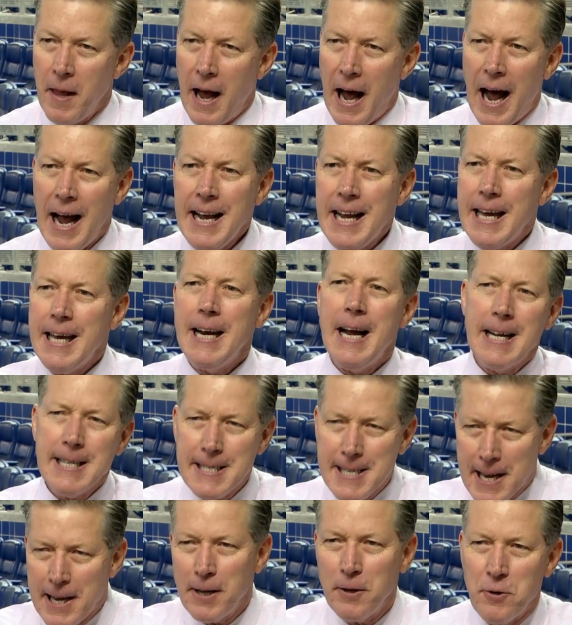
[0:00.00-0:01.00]
I cannot
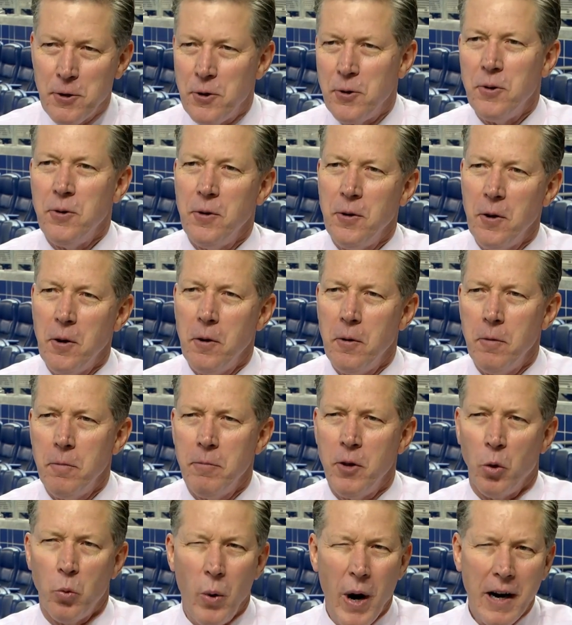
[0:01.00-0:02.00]
tell you
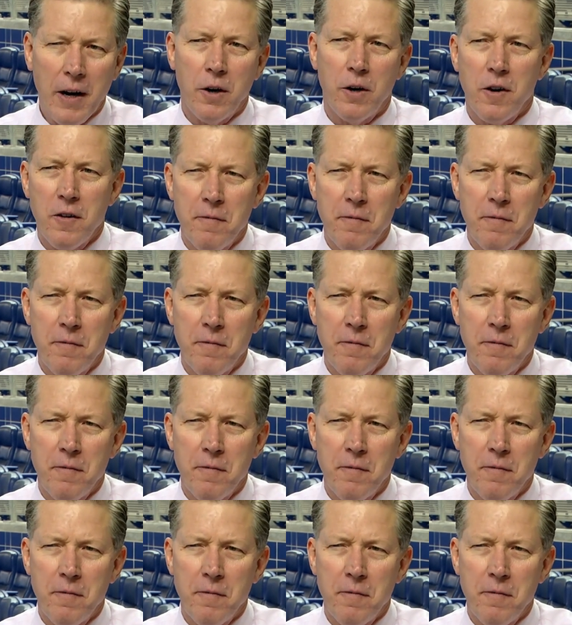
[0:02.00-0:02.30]
the record